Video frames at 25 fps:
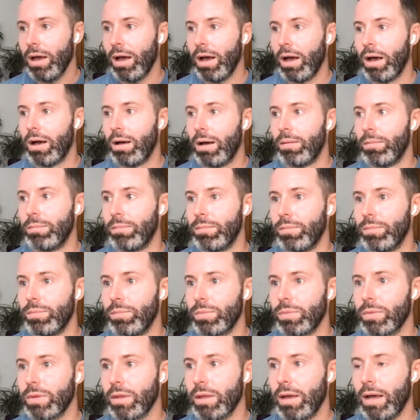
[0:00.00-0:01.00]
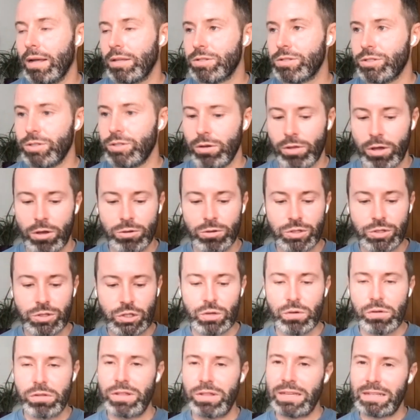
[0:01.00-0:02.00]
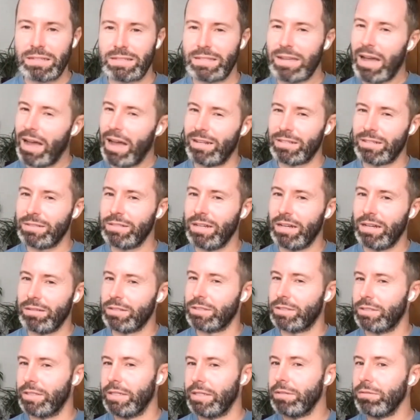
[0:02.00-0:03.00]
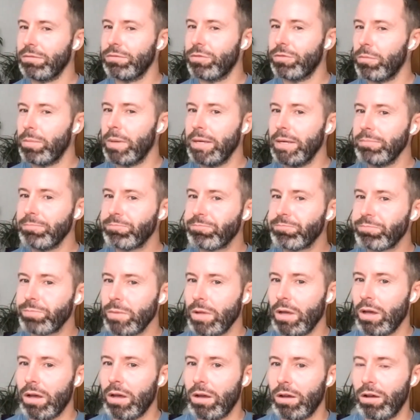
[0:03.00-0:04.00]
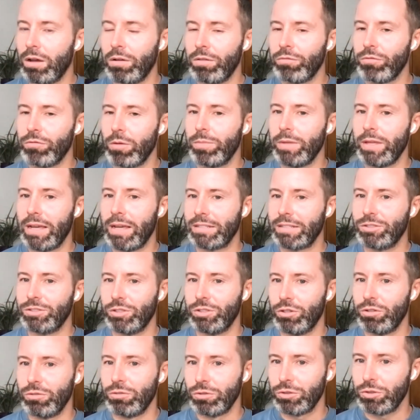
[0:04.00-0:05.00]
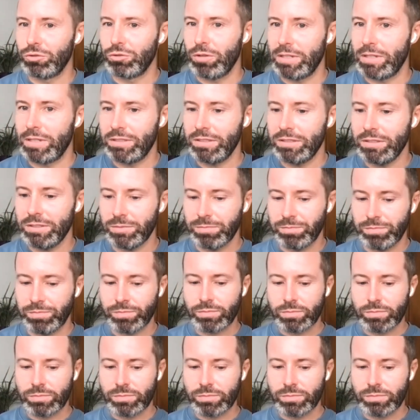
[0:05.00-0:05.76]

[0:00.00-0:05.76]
And so those two things kind of set the scene for me from the external stresses.